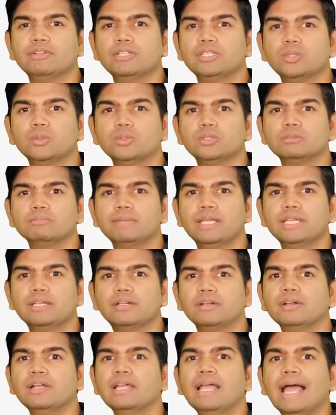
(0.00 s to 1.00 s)
with Doodle
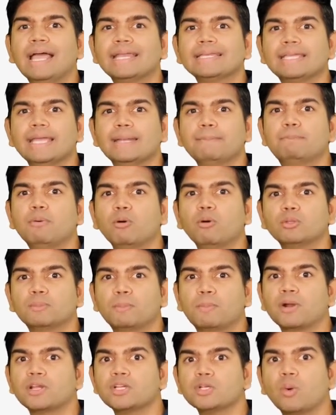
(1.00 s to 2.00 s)
Maker and get
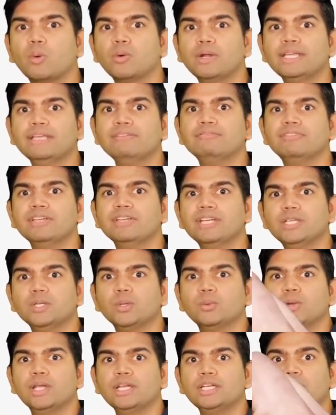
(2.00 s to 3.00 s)
both priority
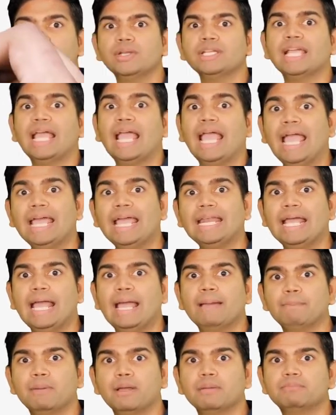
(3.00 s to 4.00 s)
video rendering and
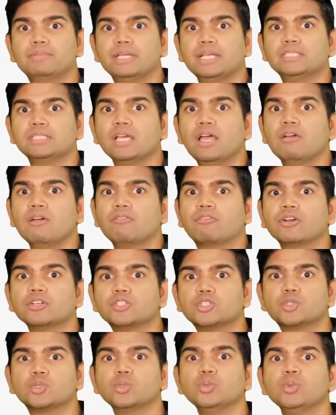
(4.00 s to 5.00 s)
app updates for
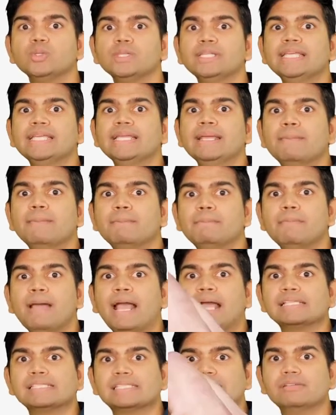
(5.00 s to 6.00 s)
a truly
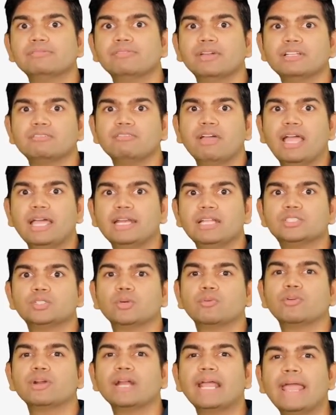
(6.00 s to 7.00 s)
massive advantage
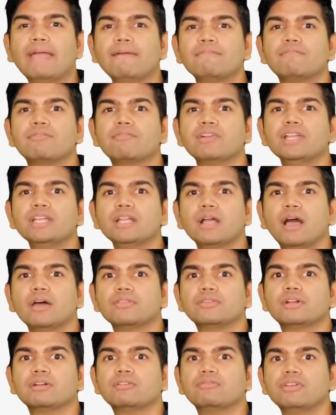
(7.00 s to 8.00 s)
over every
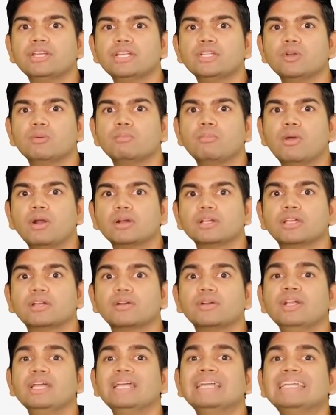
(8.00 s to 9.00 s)
other video
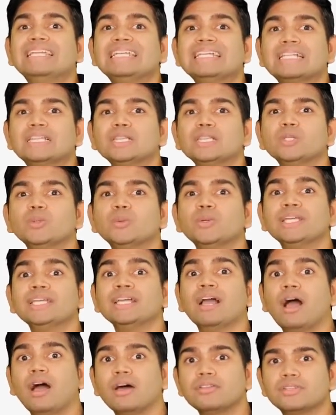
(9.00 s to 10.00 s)
marketer,
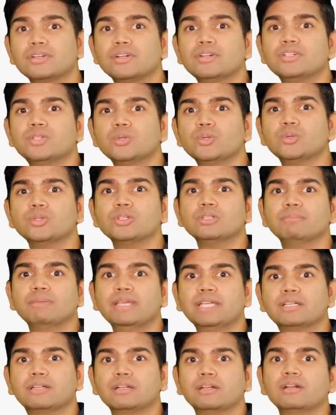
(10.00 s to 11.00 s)
including other Doodle
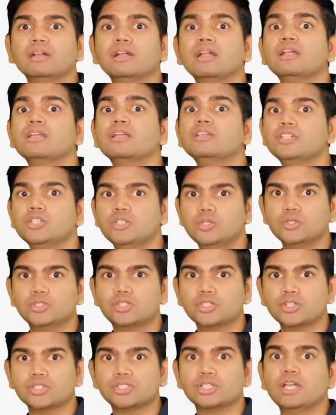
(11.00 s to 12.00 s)
Maker
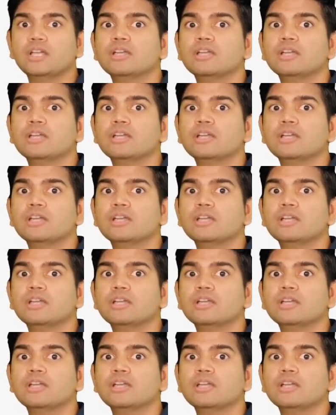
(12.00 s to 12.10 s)
users.